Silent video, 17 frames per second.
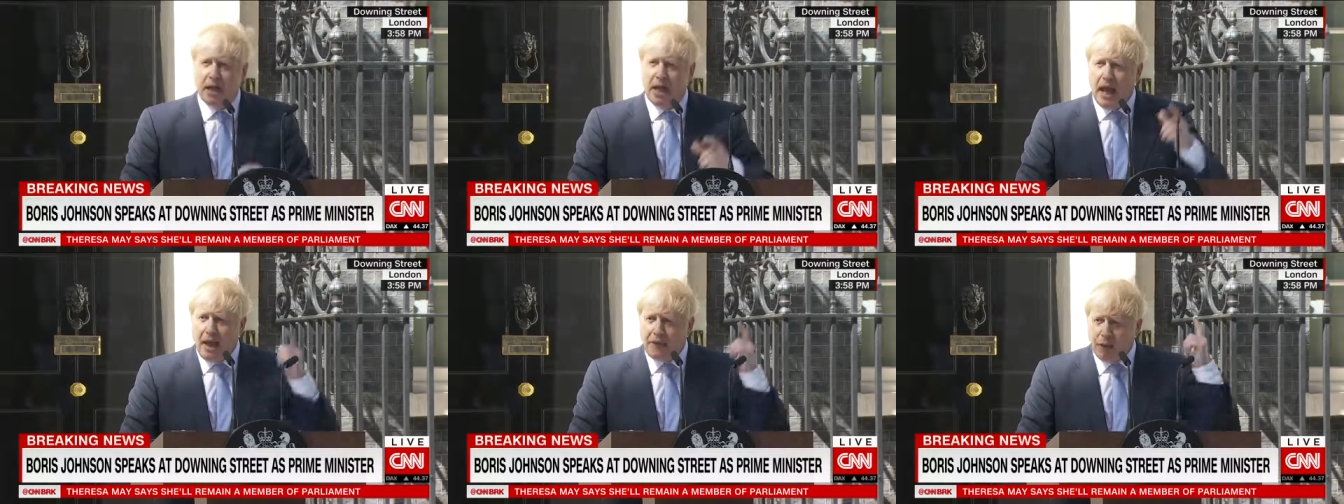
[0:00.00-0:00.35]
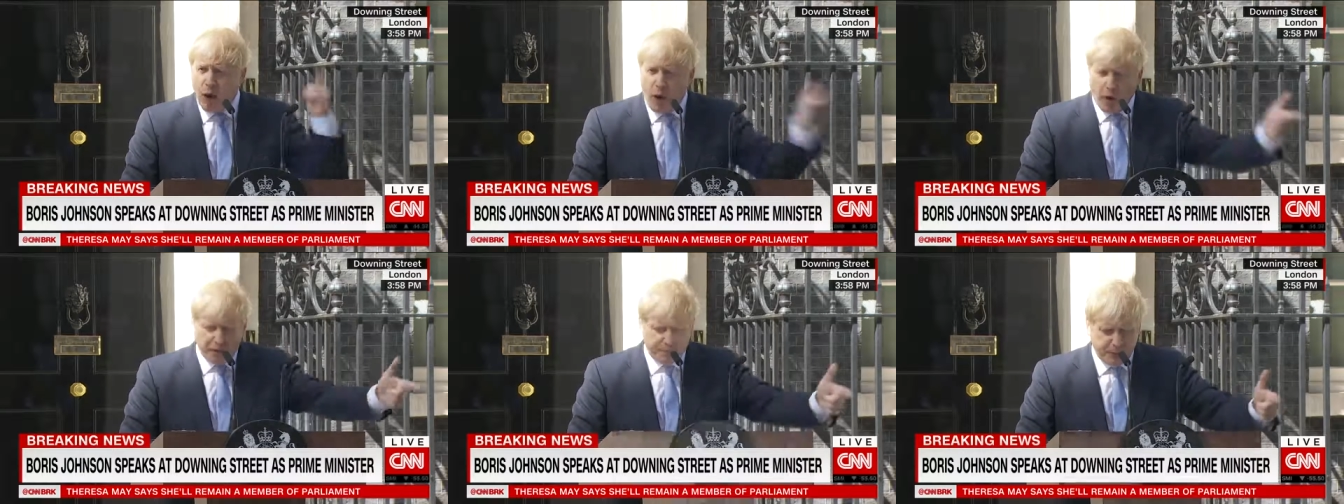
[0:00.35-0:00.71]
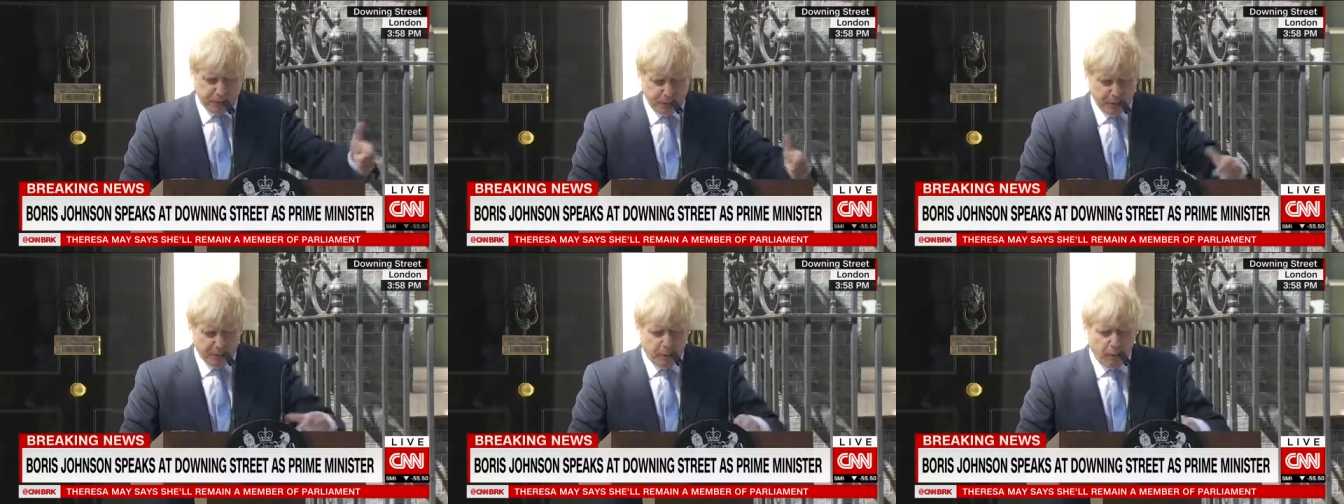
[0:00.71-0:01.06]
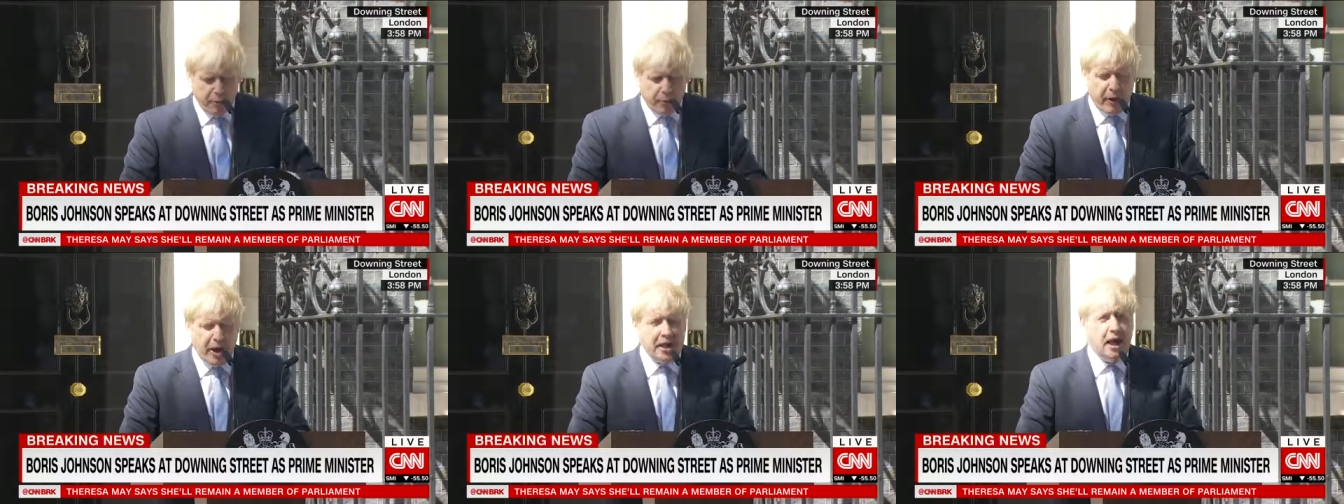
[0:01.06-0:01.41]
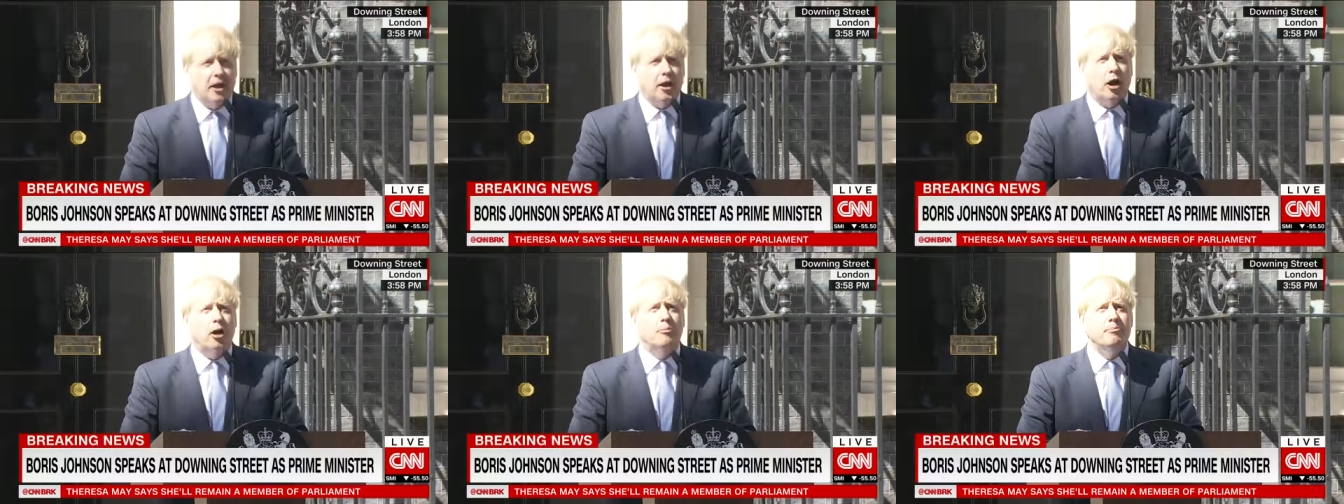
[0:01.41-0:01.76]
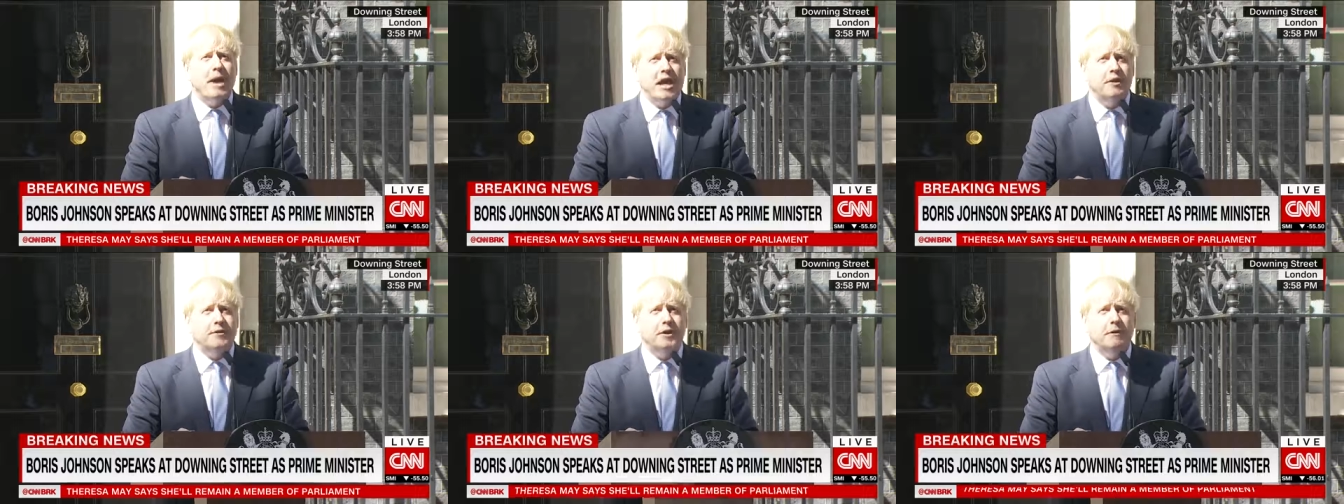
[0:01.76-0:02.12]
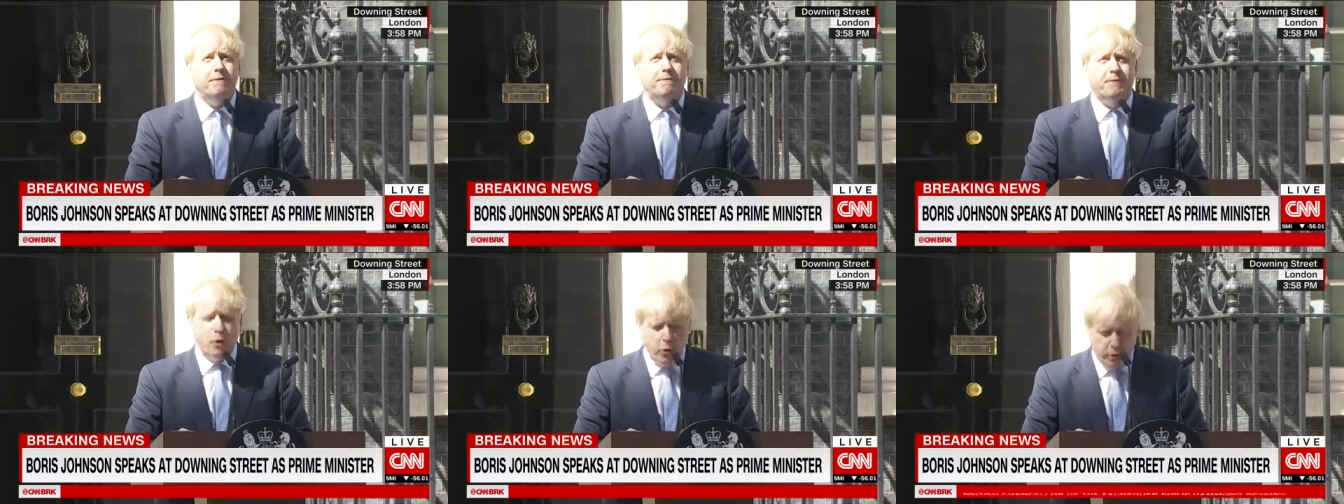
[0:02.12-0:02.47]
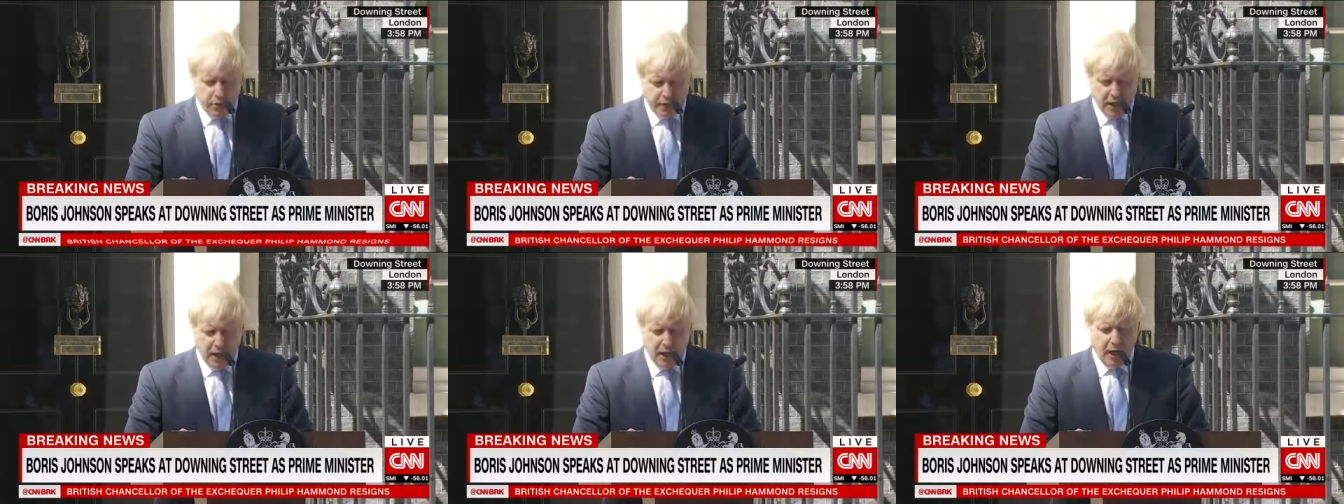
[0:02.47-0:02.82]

and the hospitals will be ready, and our amazing food